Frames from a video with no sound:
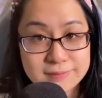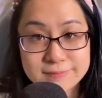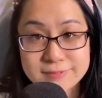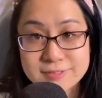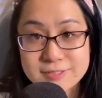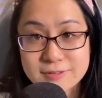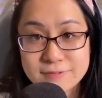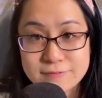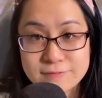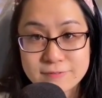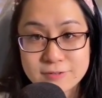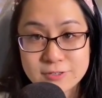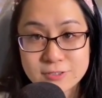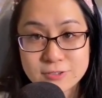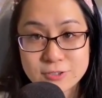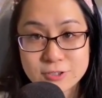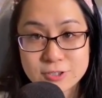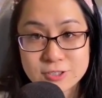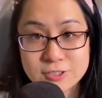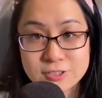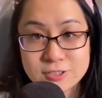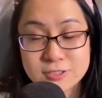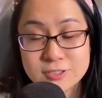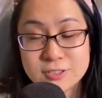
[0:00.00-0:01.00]
the
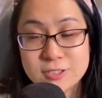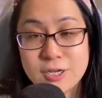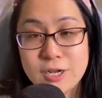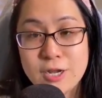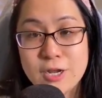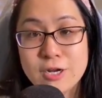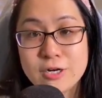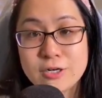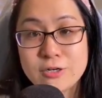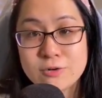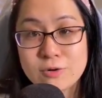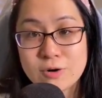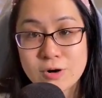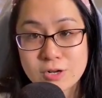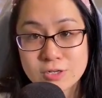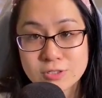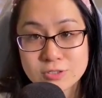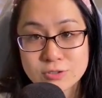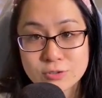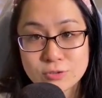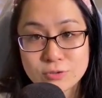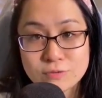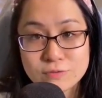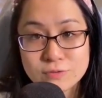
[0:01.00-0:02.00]
functions
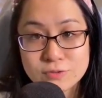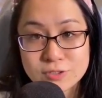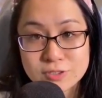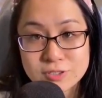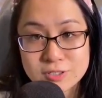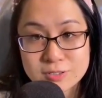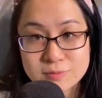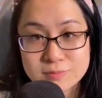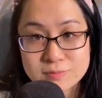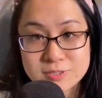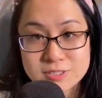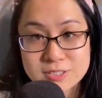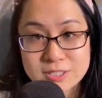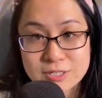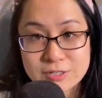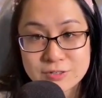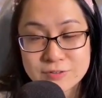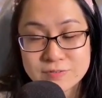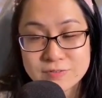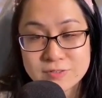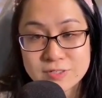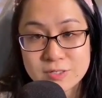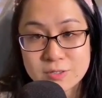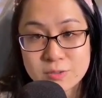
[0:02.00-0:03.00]
cross over
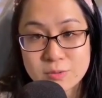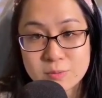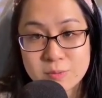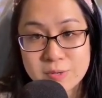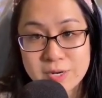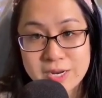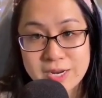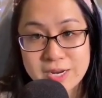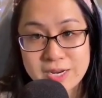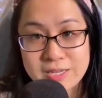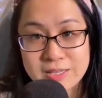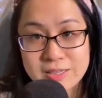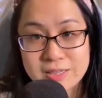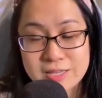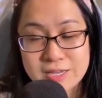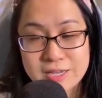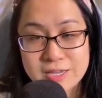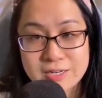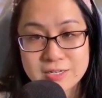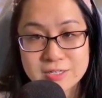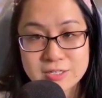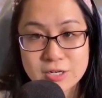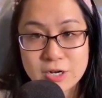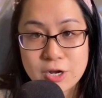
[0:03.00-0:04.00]
themselves in a way
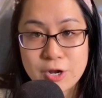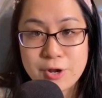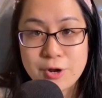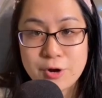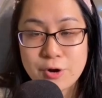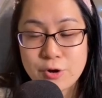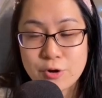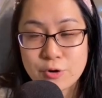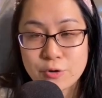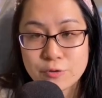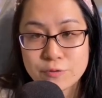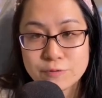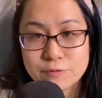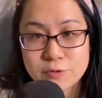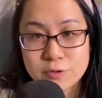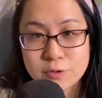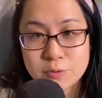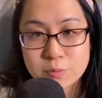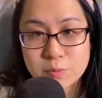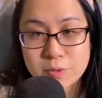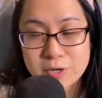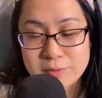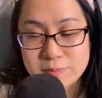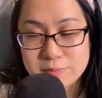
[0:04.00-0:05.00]
that over
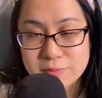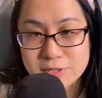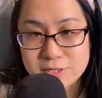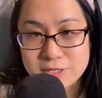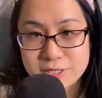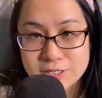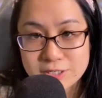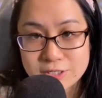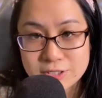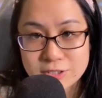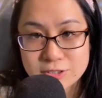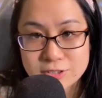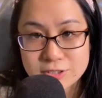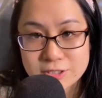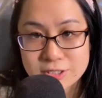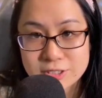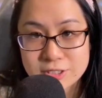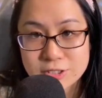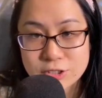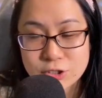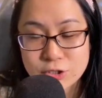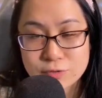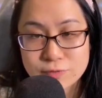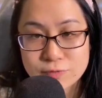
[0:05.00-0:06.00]
one particular
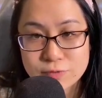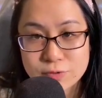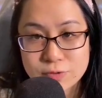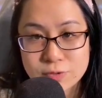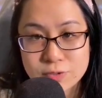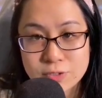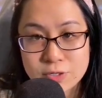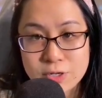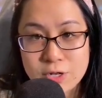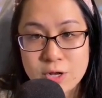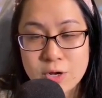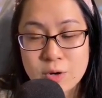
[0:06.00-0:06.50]
interval,